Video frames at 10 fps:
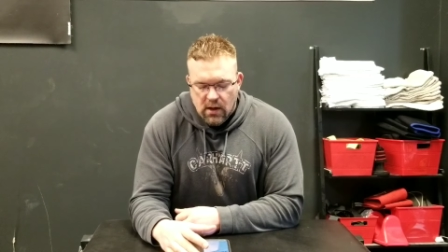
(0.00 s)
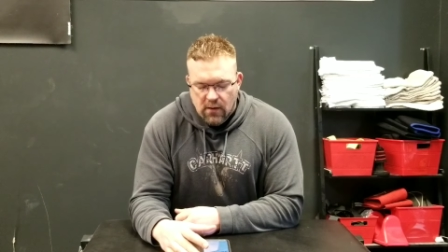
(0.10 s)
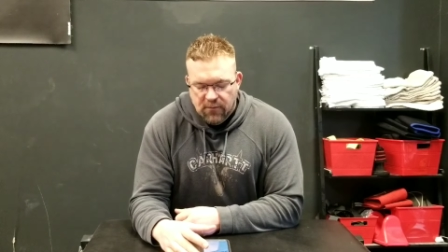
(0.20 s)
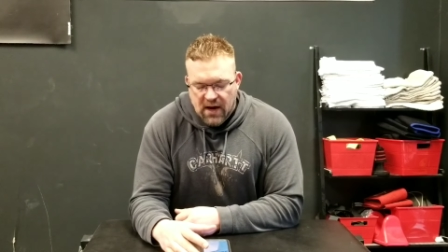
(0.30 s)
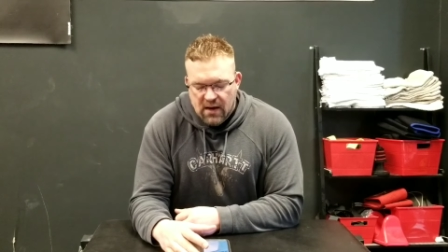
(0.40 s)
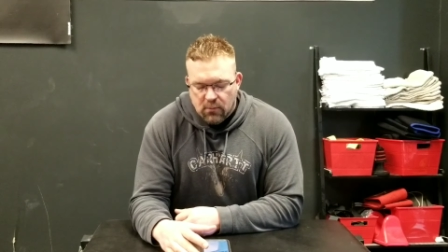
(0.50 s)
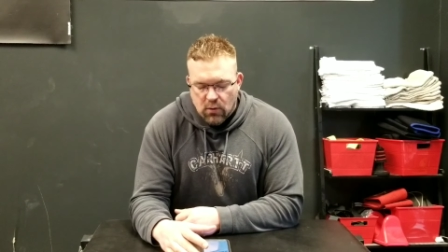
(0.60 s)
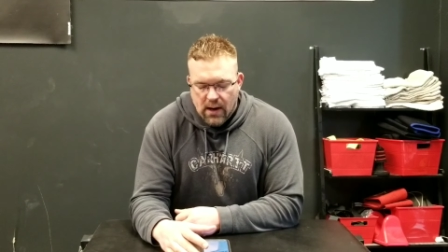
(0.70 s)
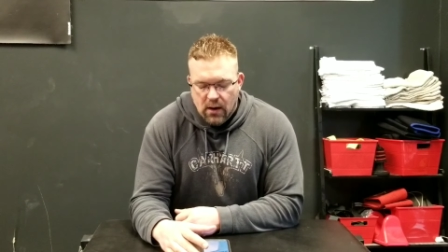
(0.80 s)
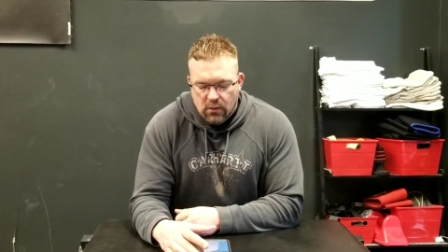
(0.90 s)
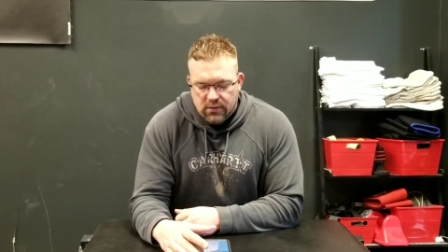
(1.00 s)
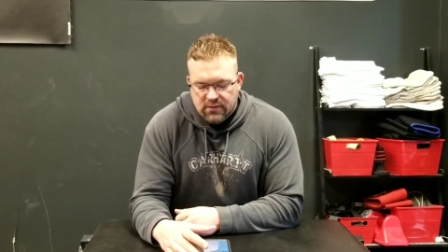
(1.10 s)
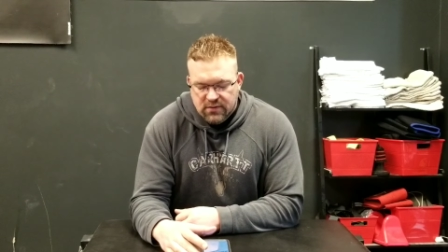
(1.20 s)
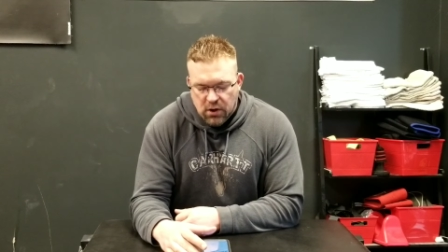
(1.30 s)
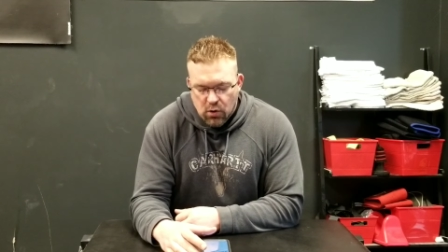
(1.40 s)
if I am
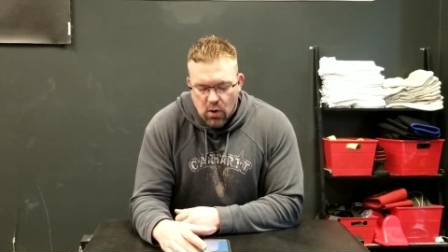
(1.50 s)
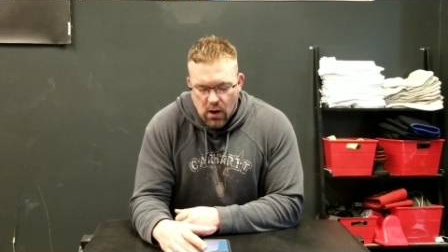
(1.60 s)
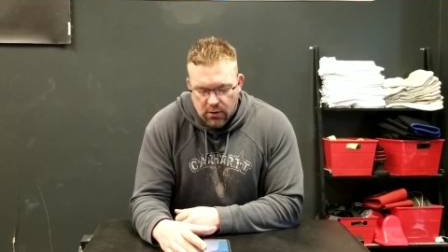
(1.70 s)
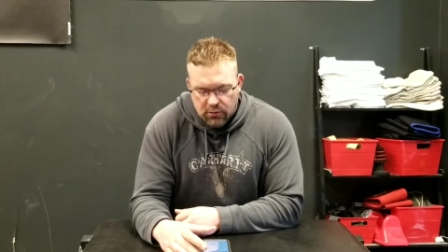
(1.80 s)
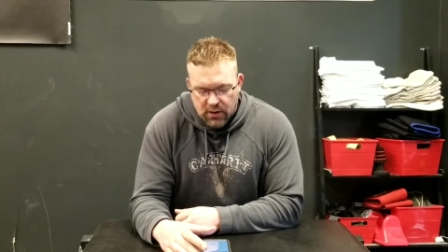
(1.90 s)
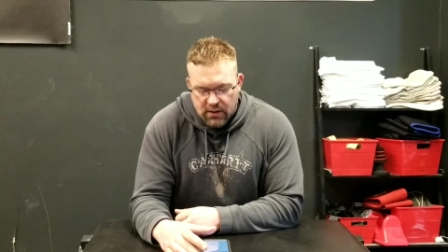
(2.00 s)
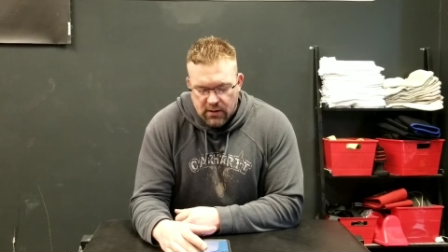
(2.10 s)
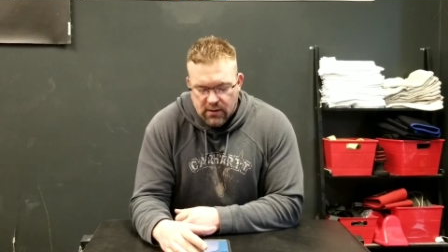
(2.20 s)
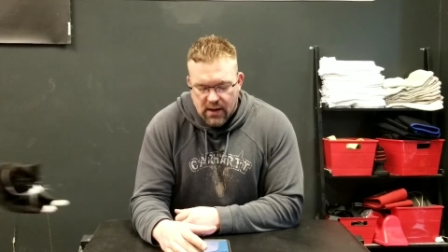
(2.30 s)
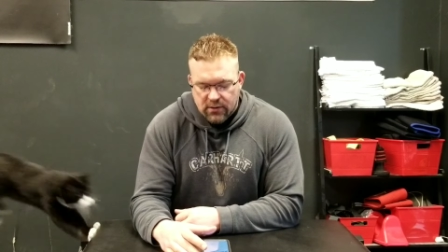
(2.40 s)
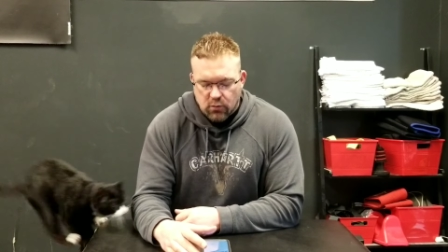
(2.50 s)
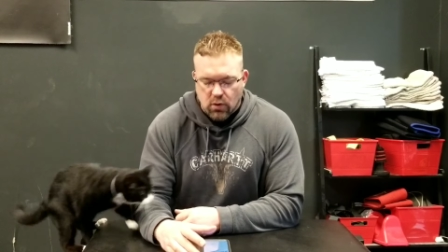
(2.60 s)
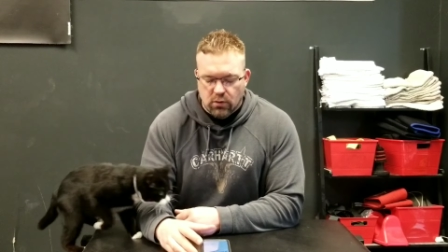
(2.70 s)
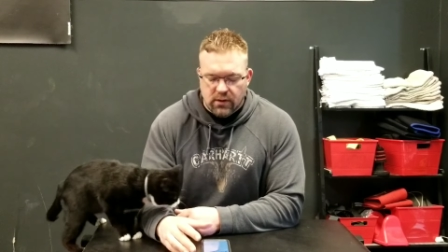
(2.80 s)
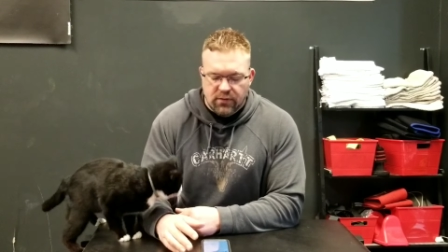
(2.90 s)
around 200 on the
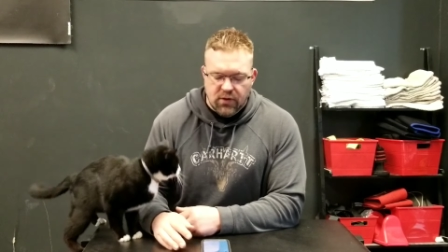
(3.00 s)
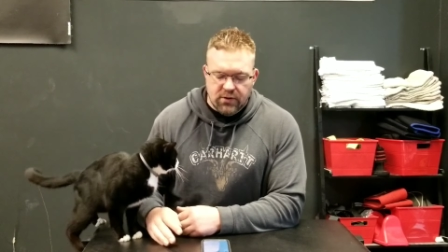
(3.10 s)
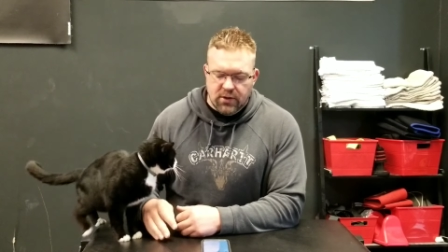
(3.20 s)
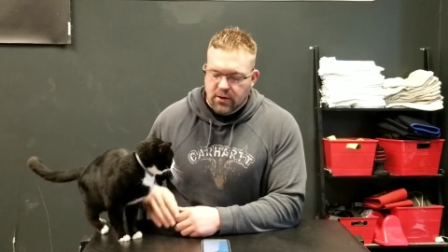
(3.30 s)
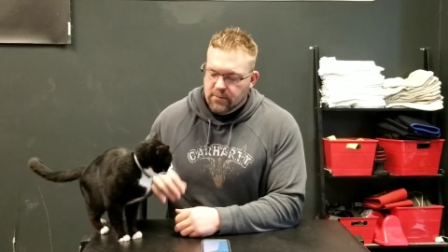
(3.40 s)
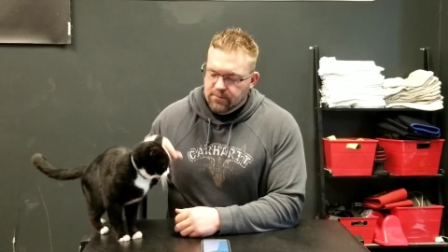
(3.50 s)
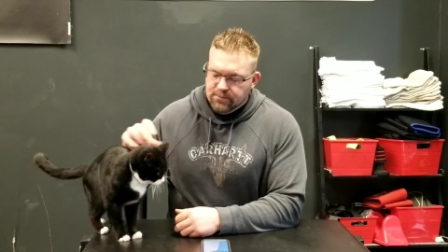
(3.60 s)
Rolling Thunder?